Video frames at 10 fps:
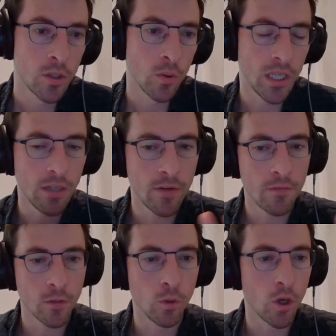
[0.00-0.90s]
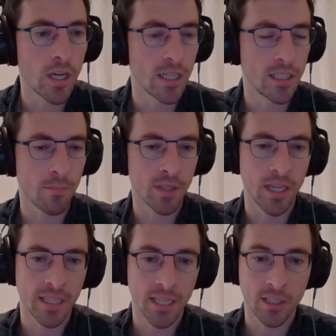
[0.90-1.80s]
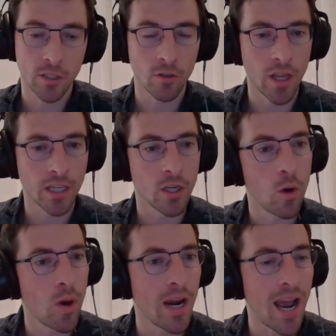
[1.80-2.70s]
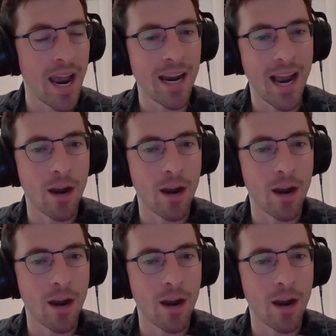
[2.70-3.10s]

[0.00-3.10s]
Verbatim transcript: so even if you look at something like this and you're like you know what I,